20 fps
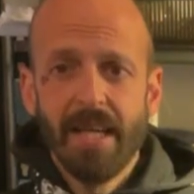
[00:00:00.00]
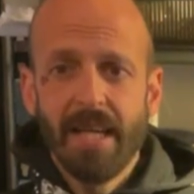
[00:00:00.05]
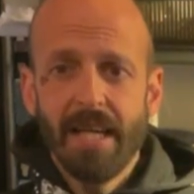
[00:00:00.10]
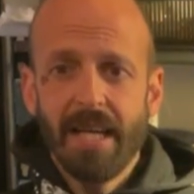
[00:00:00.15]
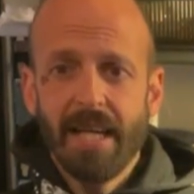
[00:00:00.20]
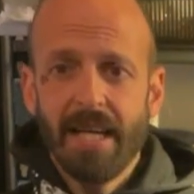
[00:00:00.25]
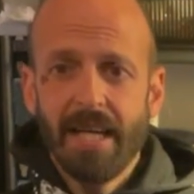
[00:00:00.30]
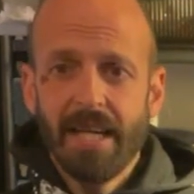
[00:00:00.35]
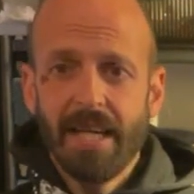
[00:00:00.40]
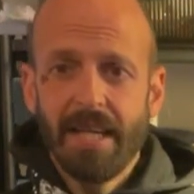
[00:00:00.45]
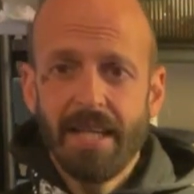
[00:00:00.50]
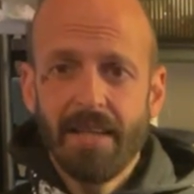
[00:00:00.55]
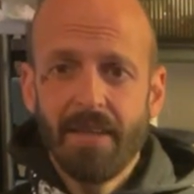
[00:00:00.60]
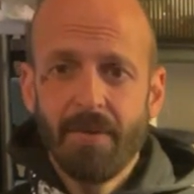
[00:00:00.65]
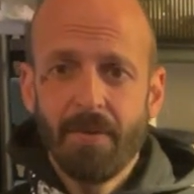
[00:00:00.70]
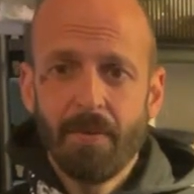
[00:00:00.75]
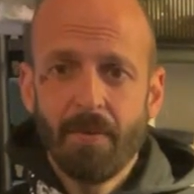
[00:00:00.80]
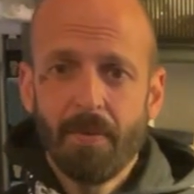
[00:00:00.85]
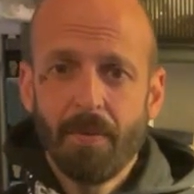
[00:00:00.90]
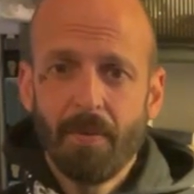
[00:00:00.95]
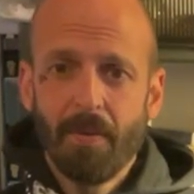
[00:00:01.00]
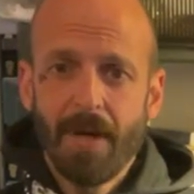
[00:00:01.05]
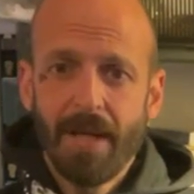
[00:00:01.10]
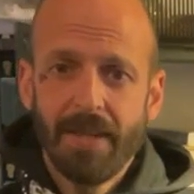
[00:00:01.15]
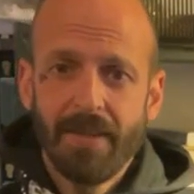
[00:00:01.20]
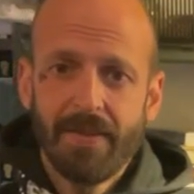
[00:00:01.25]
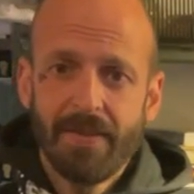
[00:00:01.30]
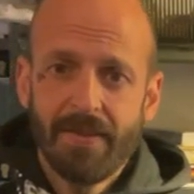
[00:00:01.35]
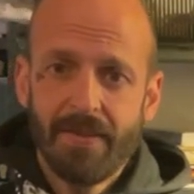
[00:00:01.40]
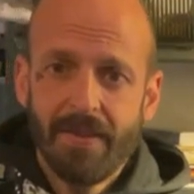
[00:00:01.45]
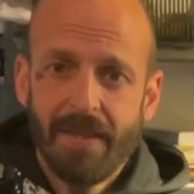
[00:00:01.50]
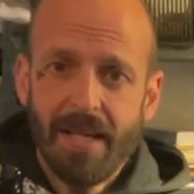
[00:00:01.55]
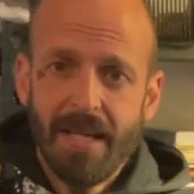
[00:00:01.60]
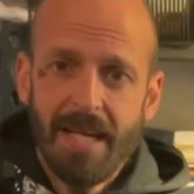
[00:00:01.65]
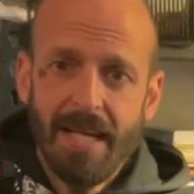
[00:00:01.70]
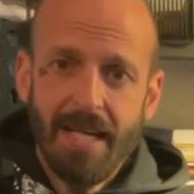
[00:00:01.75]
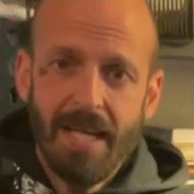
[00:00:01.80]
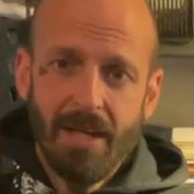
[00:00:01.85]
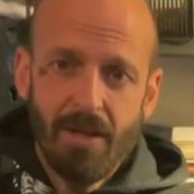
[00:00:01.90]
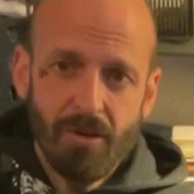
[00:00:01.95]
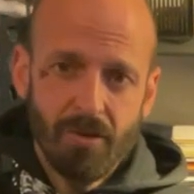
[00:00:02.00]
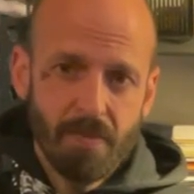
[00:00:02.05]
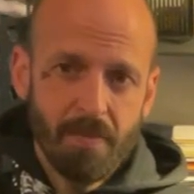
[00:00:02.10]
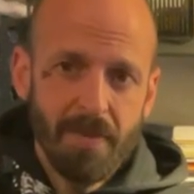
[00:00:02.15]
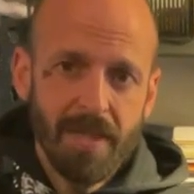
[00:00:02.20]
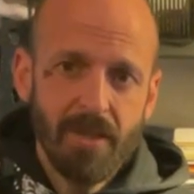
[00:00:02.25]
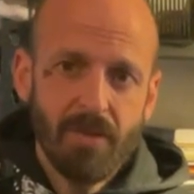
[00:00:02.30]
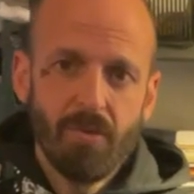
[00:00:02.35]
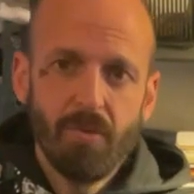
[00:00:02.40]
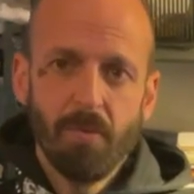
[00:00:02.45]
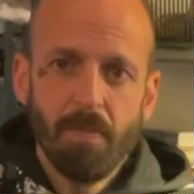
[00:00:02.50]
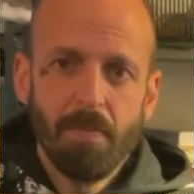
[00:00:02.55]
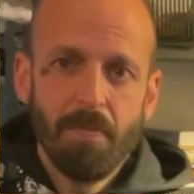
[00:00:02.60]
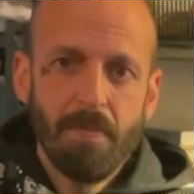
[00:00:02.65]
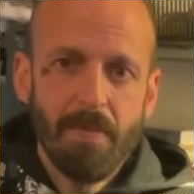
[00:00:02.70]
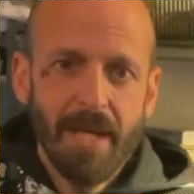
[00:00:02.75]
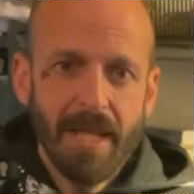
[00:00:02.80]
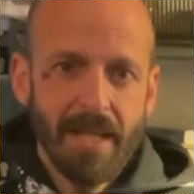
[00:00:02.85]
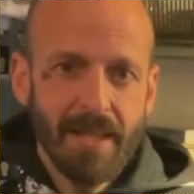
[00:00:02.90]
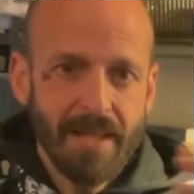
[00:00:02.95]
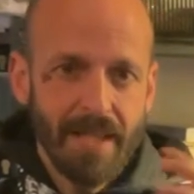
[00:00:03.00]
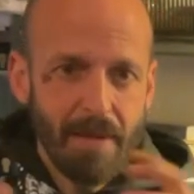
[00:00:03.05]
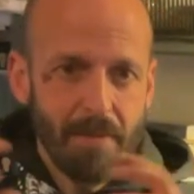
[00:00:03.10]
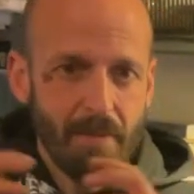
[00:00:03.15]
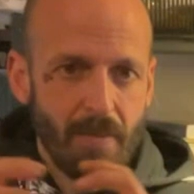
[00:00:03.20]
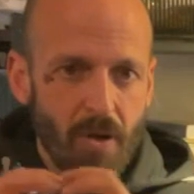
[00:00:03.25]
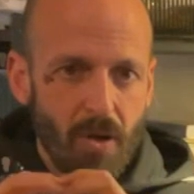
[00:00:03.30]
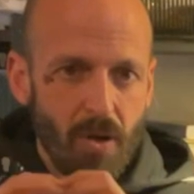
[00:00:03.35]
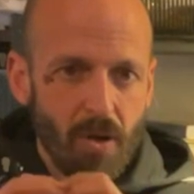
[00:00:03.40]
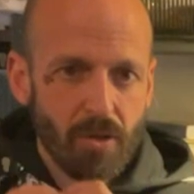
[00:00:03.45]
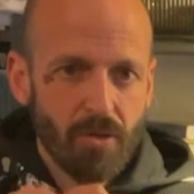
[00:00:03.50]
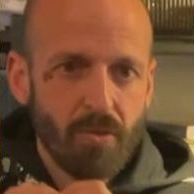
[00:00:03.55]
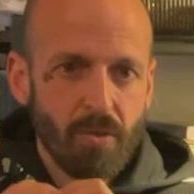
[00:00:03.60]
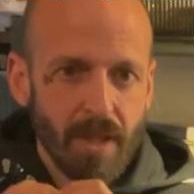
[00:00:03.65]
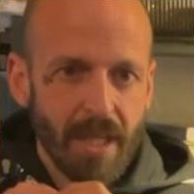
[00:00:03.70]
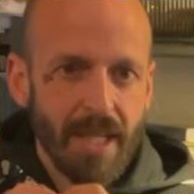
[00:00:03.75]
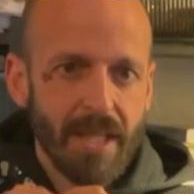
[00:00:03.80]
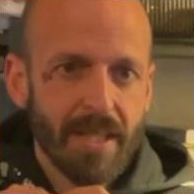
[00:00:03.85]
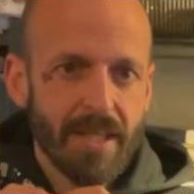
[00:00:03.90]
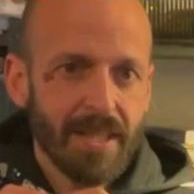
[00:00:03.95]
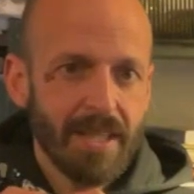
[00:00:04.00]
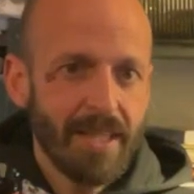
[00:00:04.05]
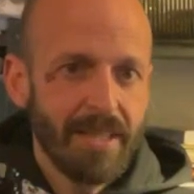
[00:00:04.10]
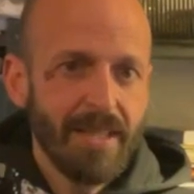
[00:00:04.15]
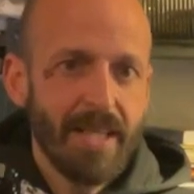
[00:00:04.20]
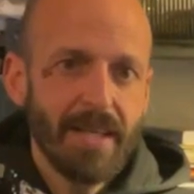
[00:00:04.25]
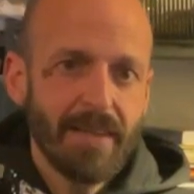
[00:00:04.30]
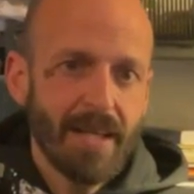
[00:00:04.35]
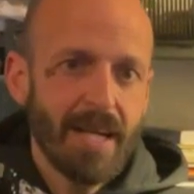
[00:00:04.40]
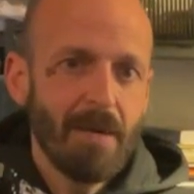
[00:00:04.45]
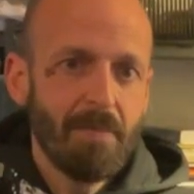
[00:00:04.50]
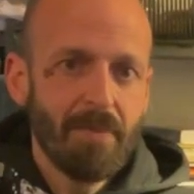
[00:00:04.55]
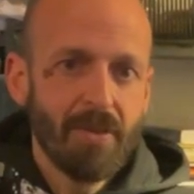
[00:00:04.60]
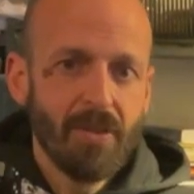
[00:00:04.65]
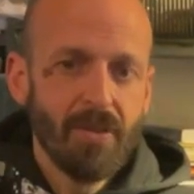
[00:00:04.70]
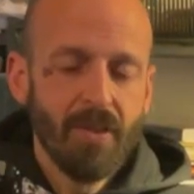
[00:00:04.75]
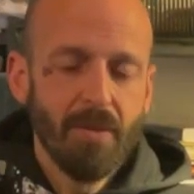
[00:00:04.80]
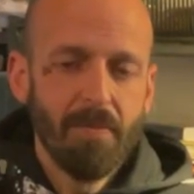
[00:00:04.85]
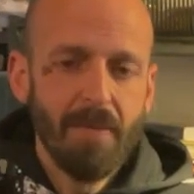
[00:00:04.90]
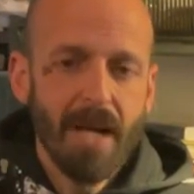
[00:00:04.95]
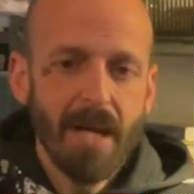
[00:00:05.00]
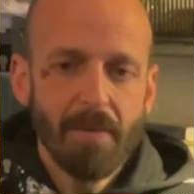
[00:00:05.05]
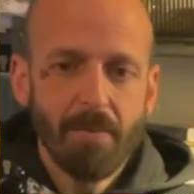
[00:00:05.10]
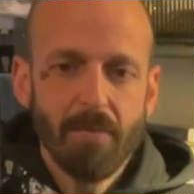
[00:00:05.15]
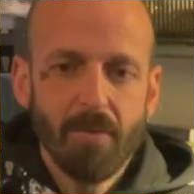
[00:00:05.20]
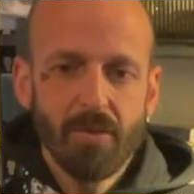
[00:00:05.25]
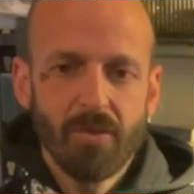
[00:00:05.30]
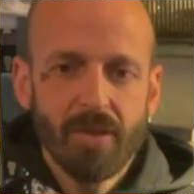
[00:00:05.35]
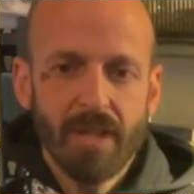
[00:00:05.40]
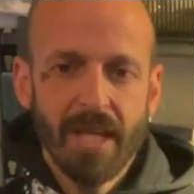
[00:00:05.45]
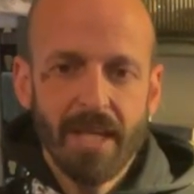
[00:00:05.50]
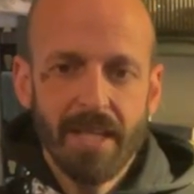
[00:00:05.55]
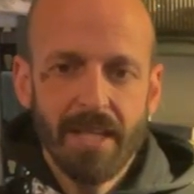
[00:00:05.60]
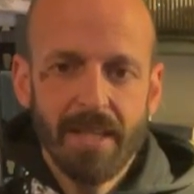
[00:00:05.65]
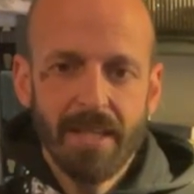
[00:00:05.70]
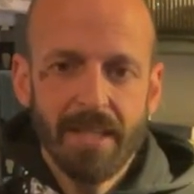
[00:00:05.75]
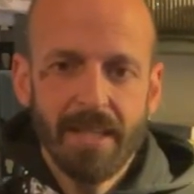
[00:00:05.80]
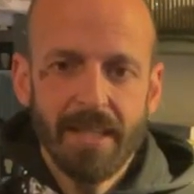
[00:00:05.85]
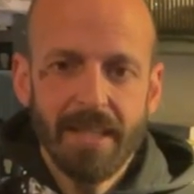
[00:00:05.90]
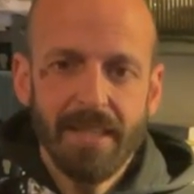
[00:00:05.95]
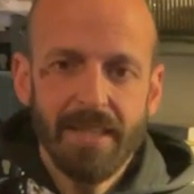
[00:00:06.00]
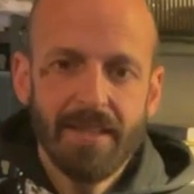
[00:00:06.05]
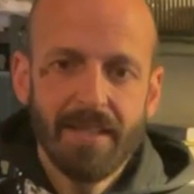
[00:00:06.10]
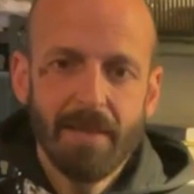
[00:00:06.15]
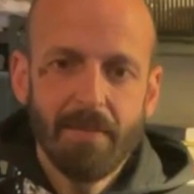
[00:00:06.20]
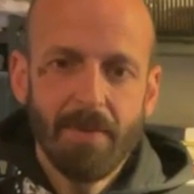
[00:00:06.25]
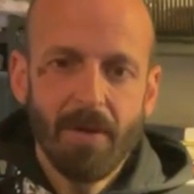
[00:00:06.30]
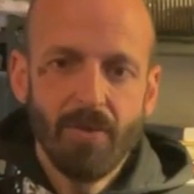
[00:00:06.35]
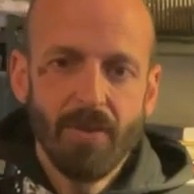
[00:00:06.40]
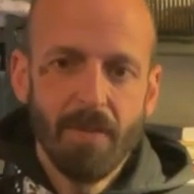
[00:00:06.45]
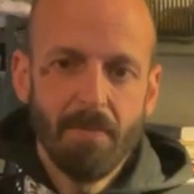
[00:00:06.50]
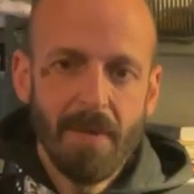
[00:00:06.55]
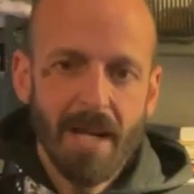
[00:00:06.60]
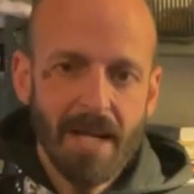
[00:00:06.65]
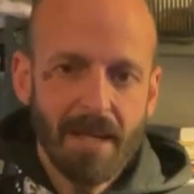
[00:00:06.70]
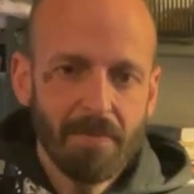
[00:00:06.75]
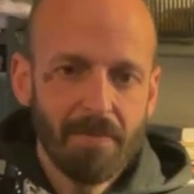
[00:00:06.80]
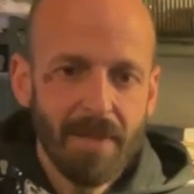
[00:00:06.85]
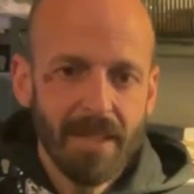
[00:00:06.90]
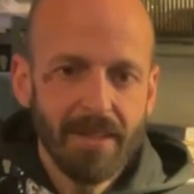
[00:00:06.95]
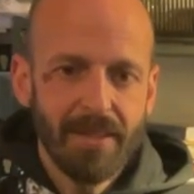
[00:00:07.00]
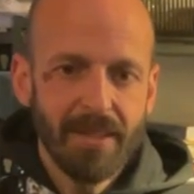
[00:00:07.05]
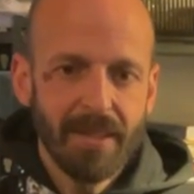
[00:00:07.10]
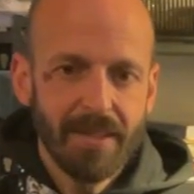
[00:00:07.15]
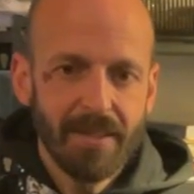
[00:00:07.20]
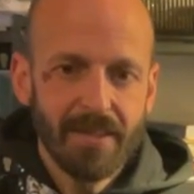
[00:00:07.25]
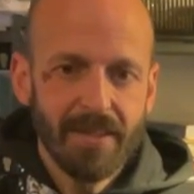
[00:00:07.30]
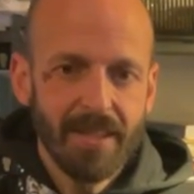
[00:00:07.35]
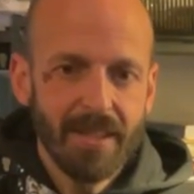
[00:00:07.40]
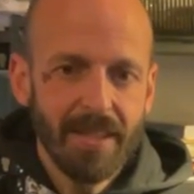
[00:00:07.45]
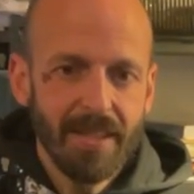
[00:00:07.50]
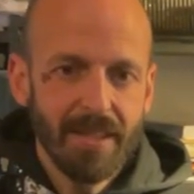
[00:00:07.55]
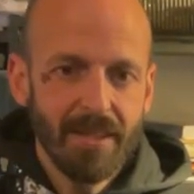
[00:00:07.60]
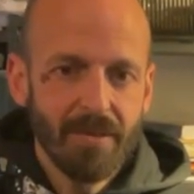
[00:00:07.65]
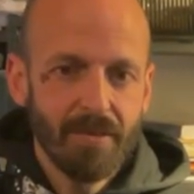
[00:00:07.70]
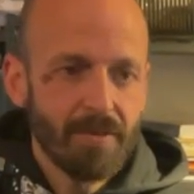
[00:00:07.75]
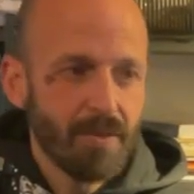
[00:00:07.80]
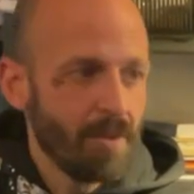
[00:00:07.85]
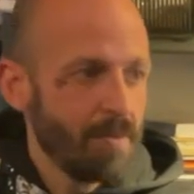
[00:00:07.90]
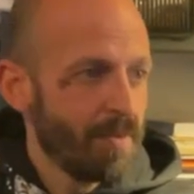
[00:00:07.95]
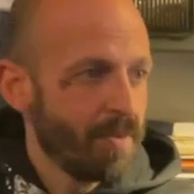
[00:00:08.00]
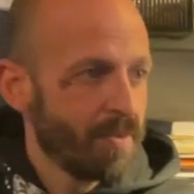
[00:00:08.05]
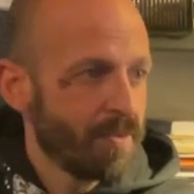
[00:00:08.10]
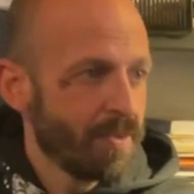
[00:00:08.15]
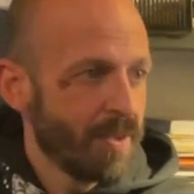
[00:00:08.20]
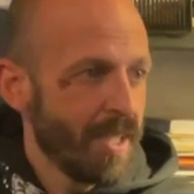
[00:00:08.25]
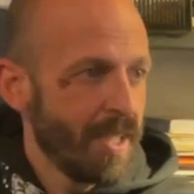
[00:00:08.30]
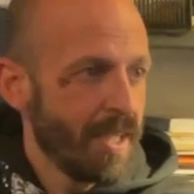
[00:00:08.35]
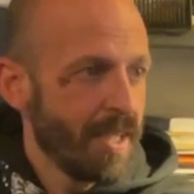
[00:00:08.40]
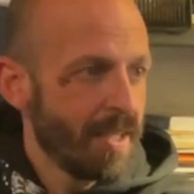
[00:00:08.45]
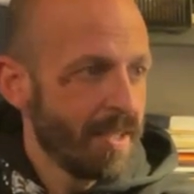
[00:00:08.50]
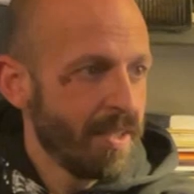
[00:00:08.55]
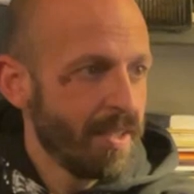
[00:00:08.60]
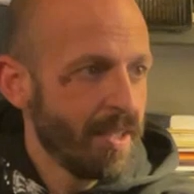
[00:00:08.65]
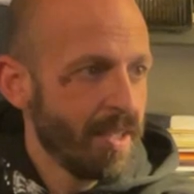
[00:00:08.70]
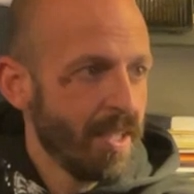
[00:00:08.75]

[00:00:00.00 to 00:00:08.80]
And what allows me to bring them all together, that happened on the Black Book stand. It's about the Black Magic City of Finland.